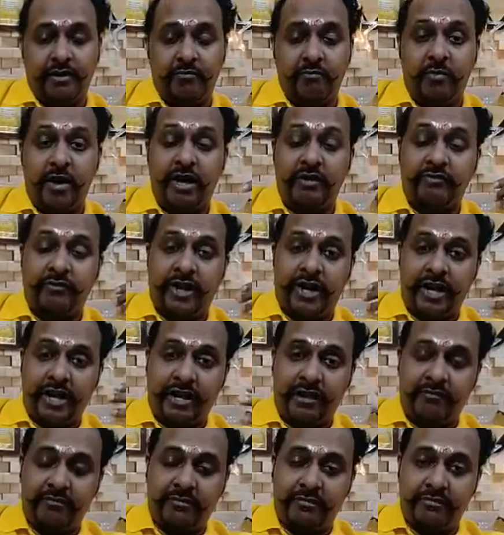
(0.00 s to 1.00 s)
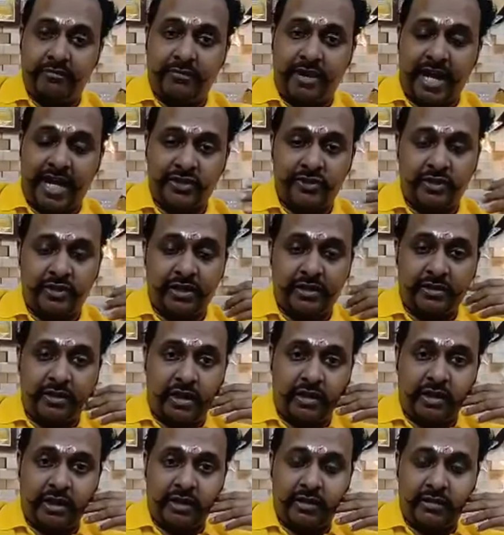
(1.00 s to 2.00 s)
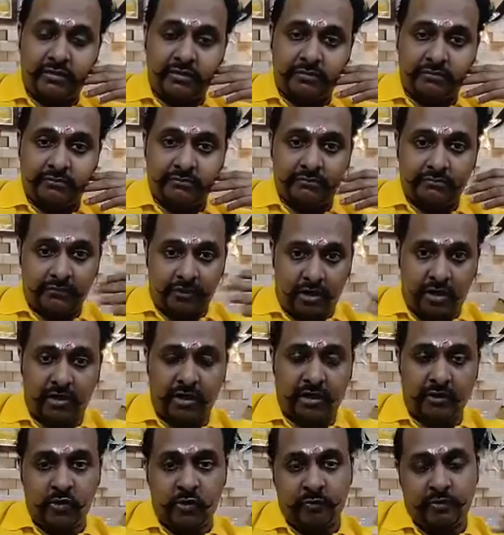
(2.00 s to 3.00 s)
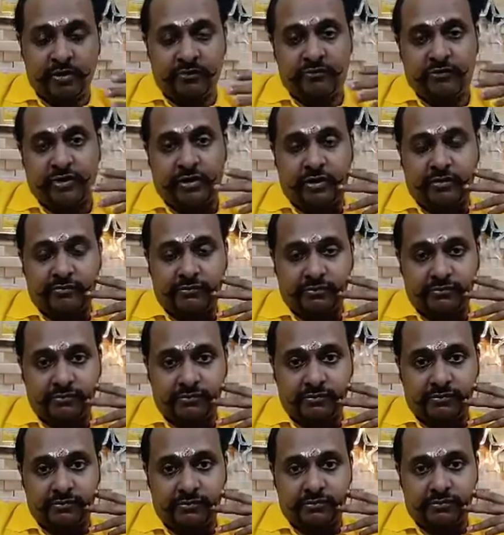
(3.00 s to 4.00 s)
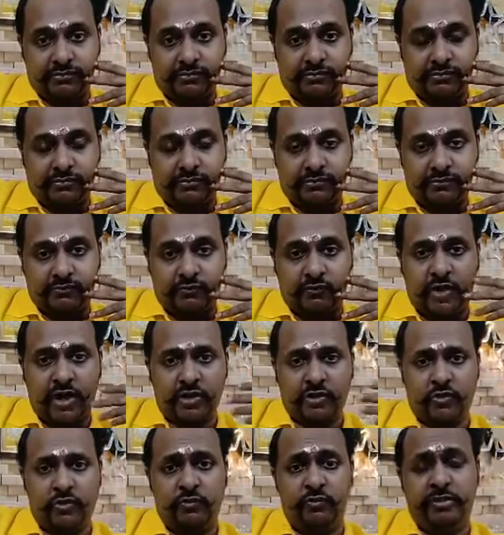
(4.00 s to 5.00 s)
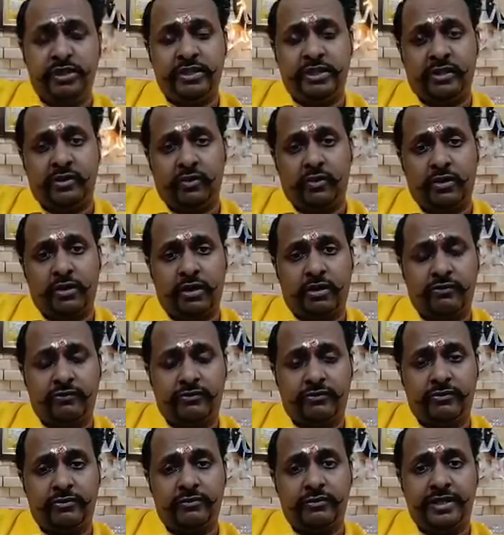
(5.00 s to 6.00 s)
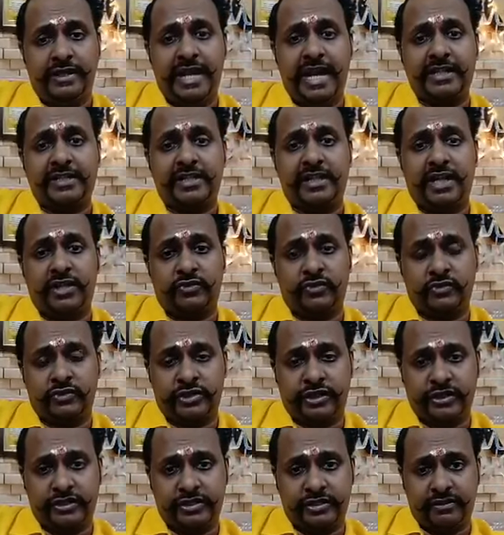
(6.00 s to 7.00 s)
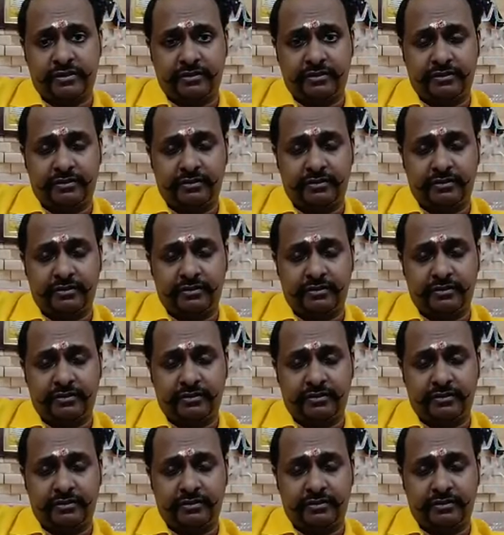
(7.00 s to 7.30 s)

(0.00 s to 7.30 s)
but when I am actually talking on an open forum what could be the role of the National Association